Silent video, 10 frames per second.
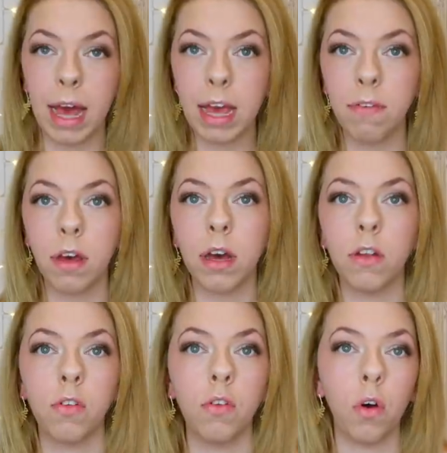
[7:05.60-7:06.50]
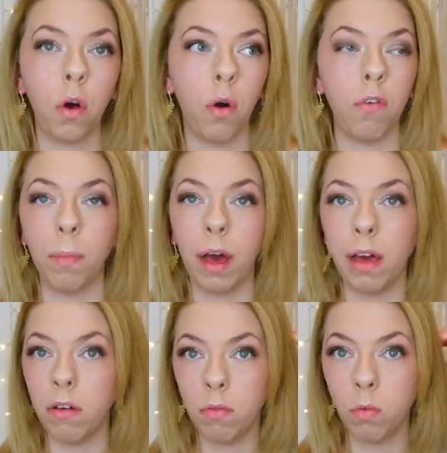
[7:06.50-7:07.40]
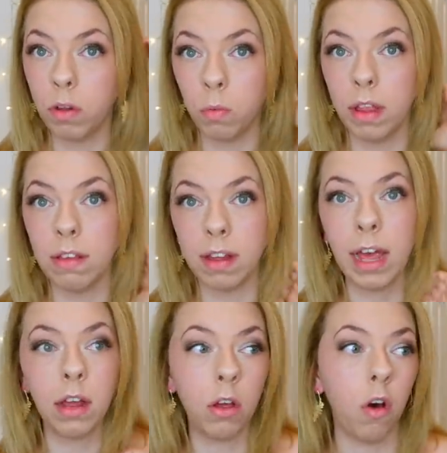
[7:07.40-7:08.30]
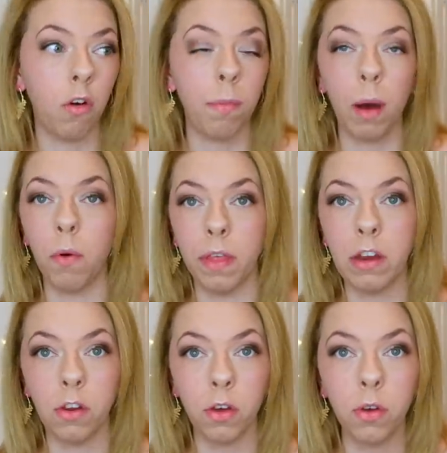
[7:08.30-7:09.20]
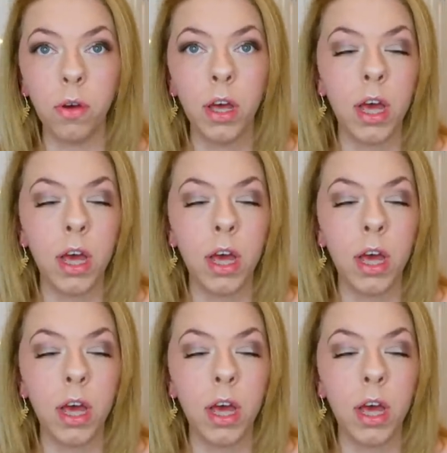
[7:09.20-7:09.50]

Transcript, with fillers: behaviour, to not go off by always what they say and go off by what they do.